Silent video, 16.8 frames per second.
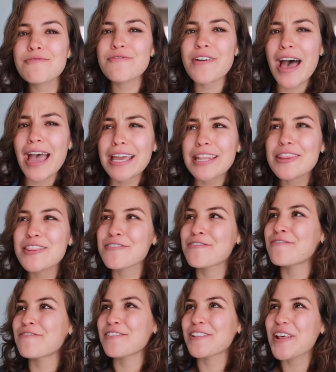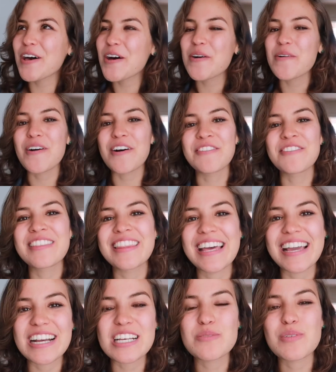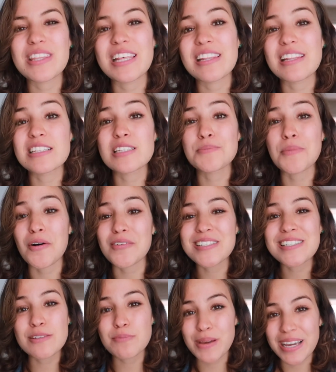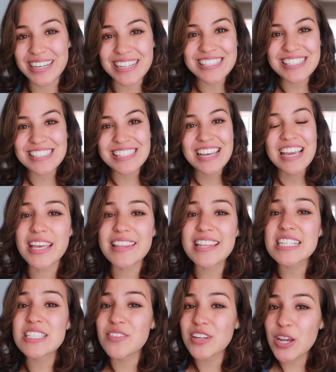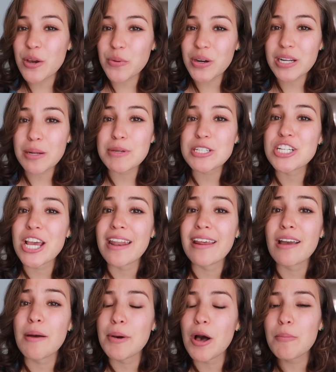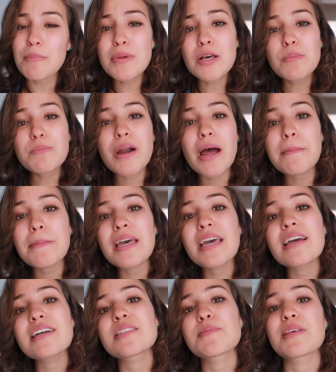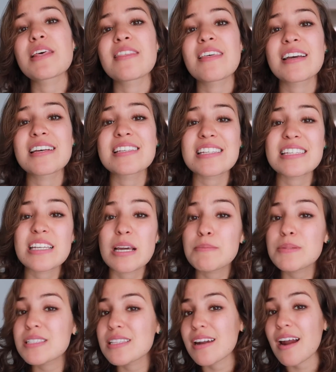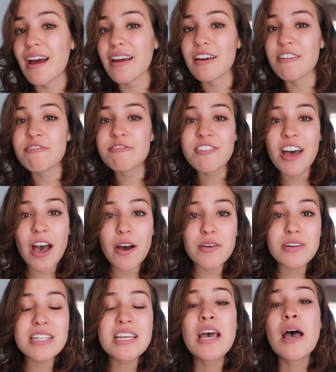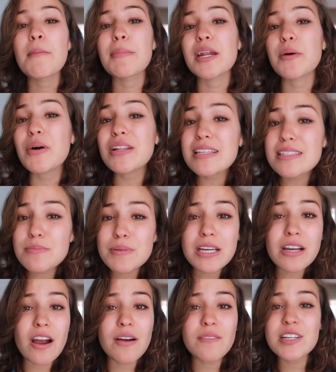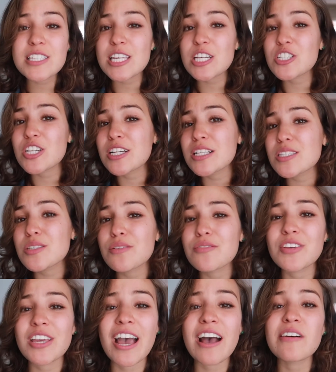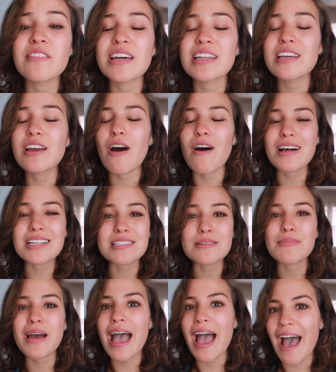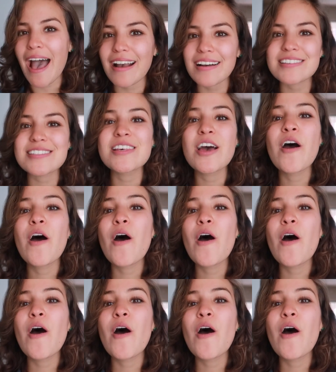find the flow of things within this small space. In this video, we're going to be chatting about meal prepping, some of the things and tips that I have found, but I want this to be a conversation, so if you have any awesome hacks